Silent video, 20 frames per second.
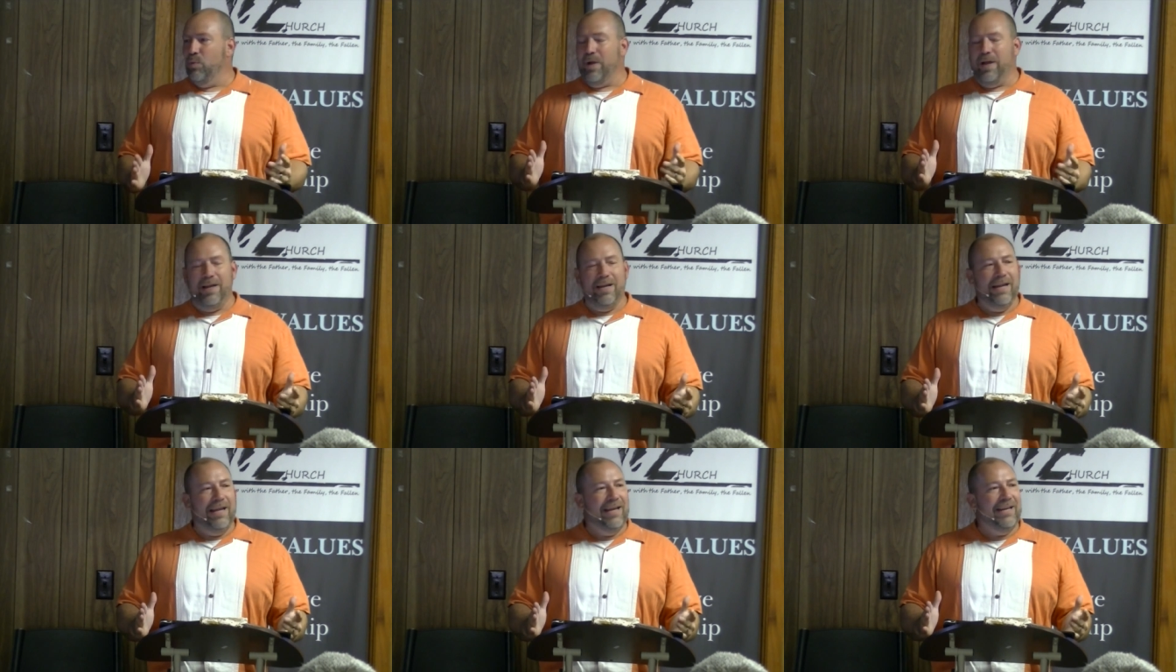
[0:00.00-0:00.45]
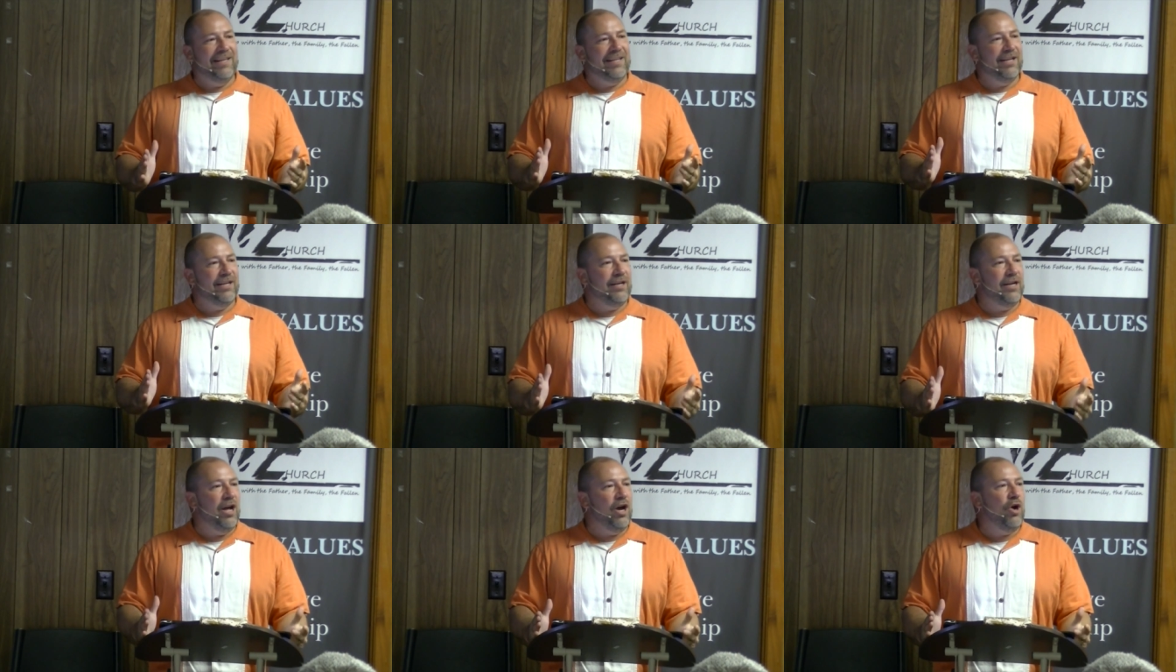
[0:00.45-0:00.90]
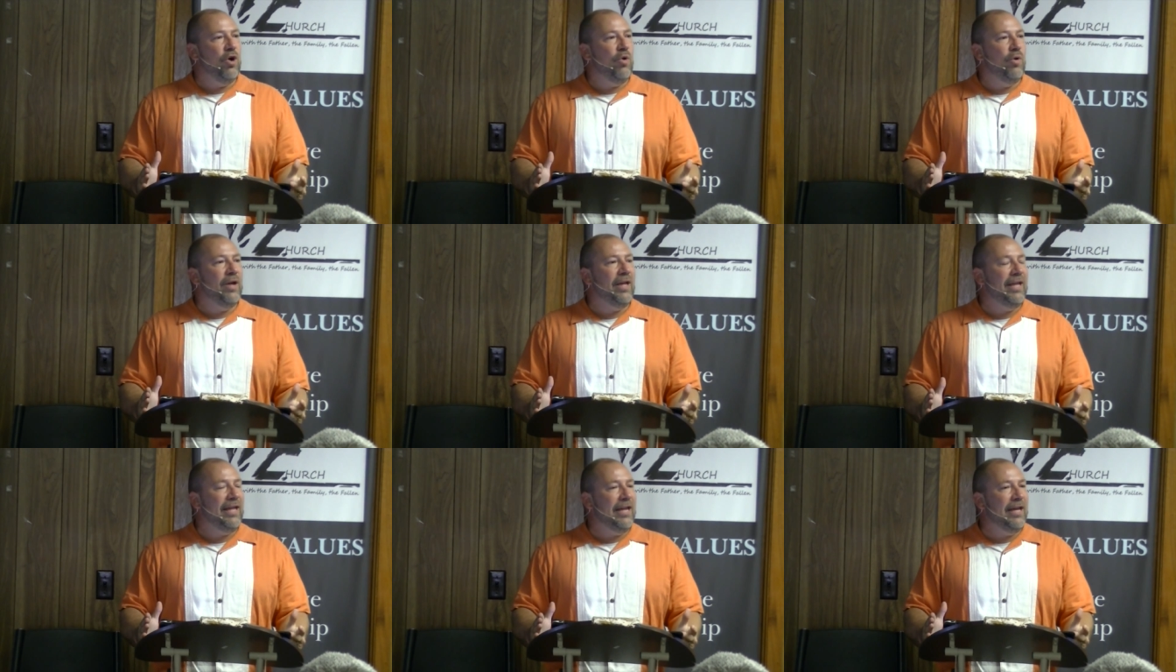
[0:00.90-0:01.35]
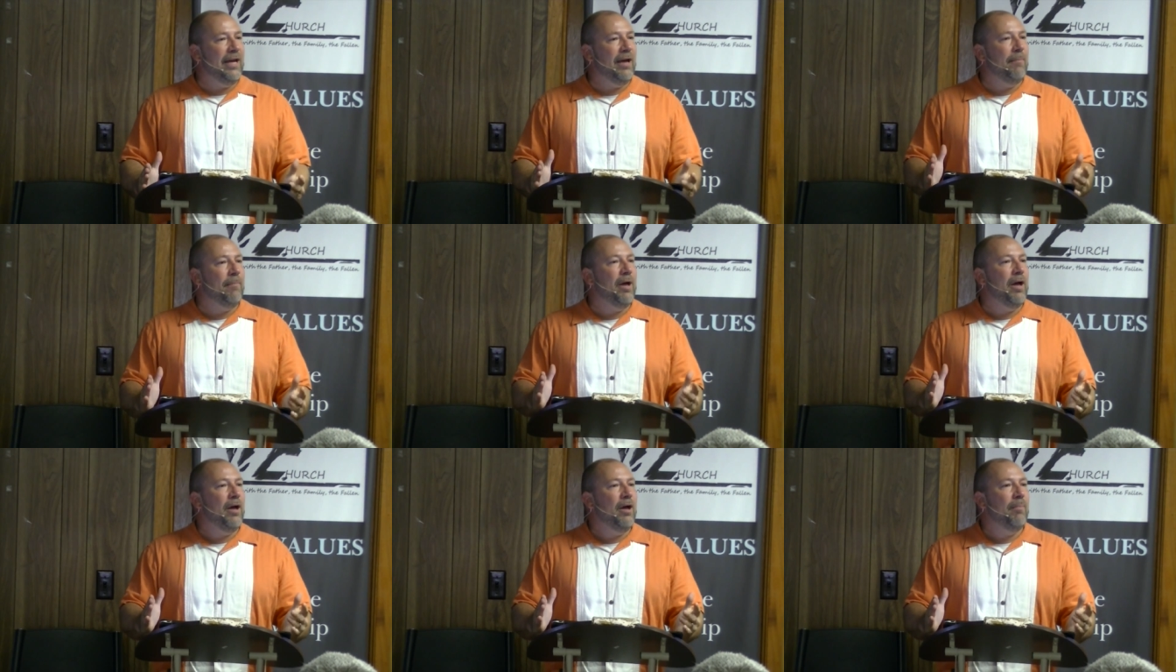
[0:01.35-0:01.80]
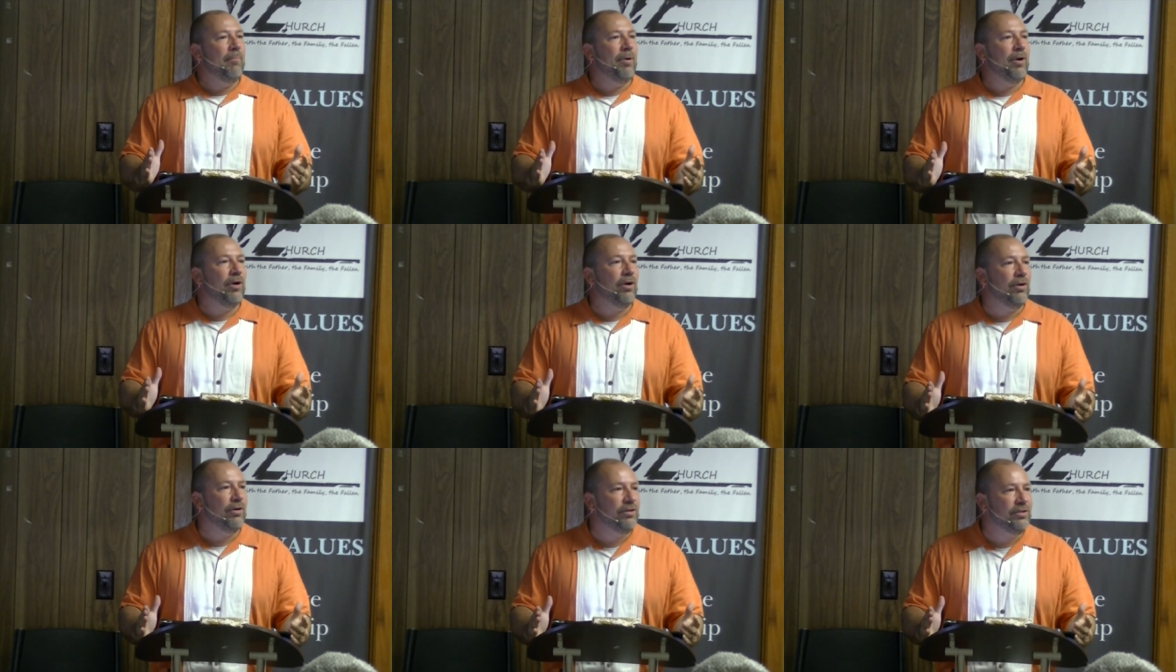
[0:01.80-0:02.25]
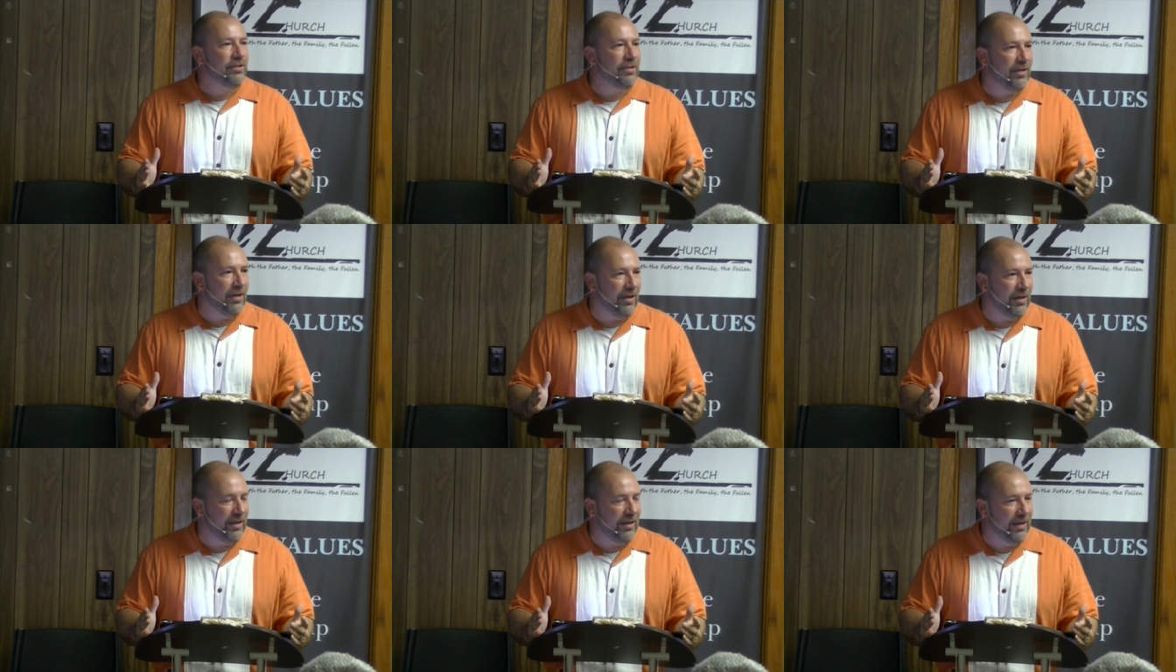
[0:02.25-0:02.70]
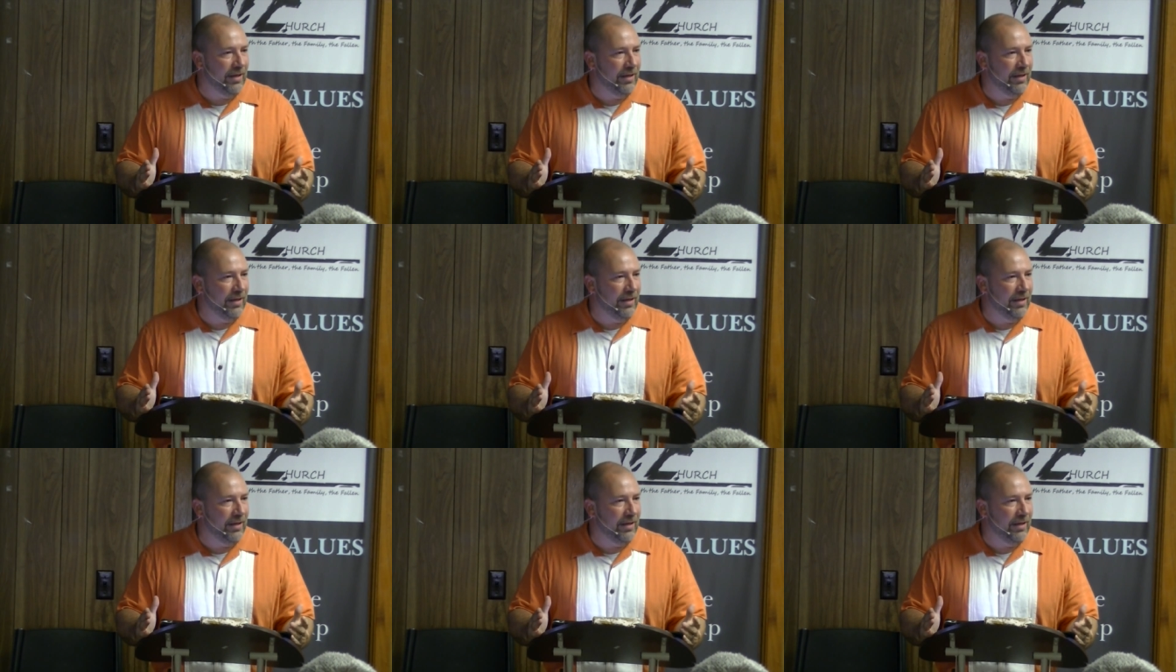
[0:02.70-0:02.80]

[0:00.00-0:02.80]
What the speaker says: we need to know him personally.